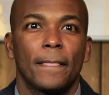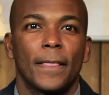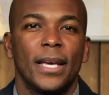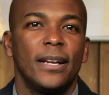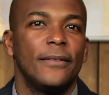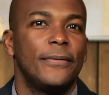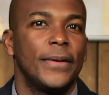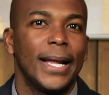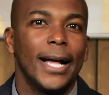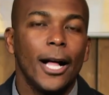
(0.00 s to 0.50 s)
And
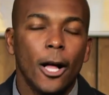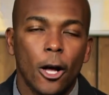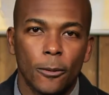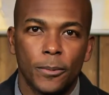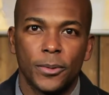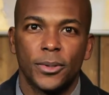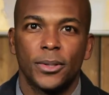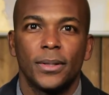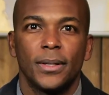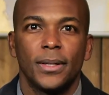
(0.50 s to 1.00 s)
if it
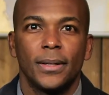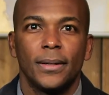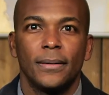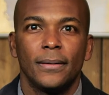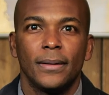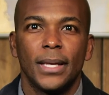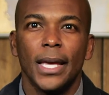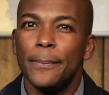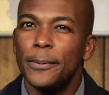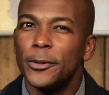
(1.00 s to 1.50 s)
helps,
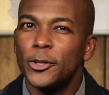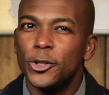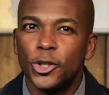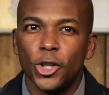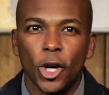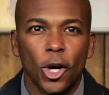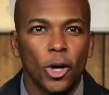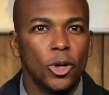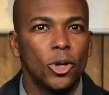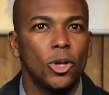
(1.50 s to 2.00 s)
keep a
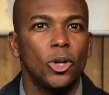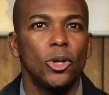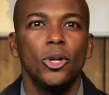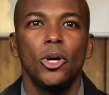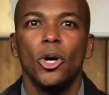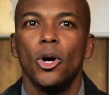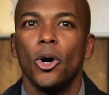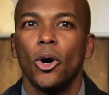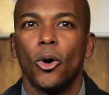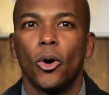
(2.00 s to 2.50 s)
journal
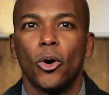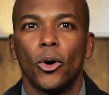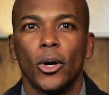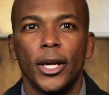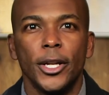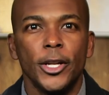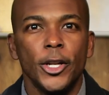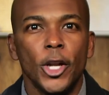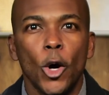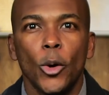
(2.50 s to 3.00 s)
or
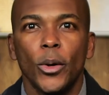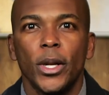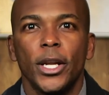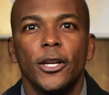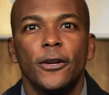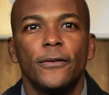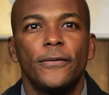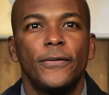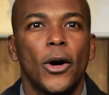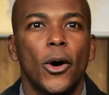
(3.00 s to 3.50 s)
a note in
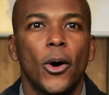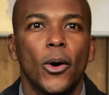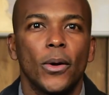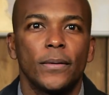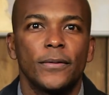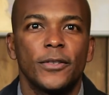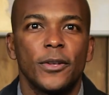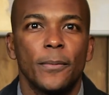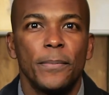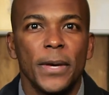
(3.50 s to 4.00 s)
your phone
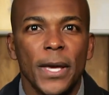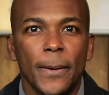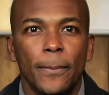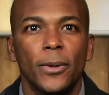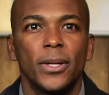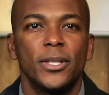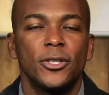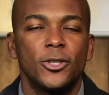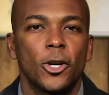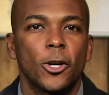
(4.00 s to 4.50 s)
of some
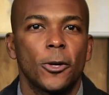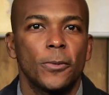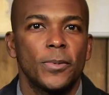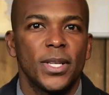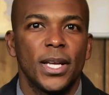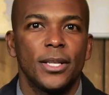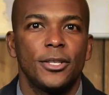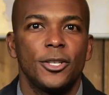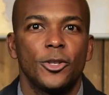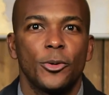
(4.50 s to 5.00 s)
people and
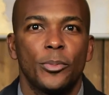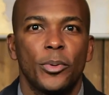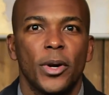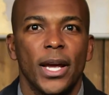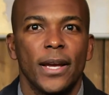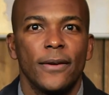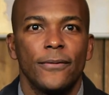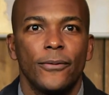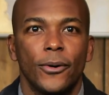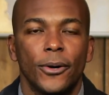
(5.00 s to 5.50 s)
circumstances you're
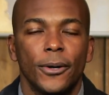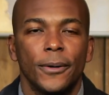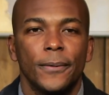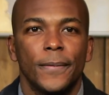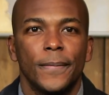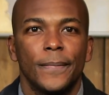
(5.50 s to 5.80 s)
praying for.